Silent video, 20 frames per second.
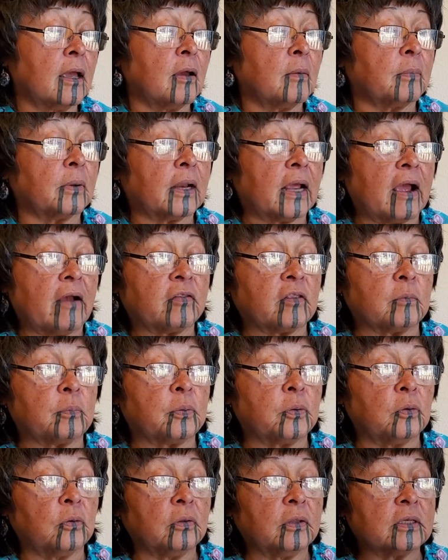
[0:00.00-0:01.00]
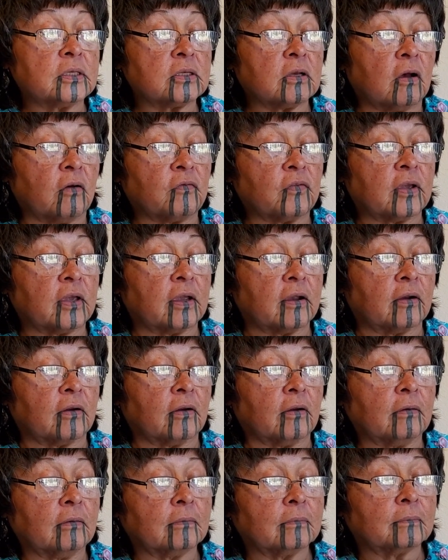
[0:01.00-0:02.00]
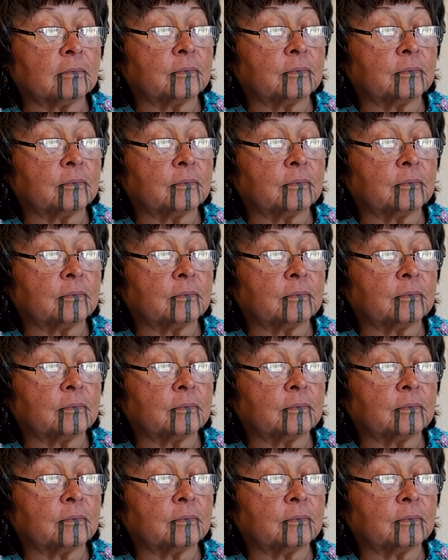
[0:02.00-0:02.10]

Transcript: But I have to pull this off of here,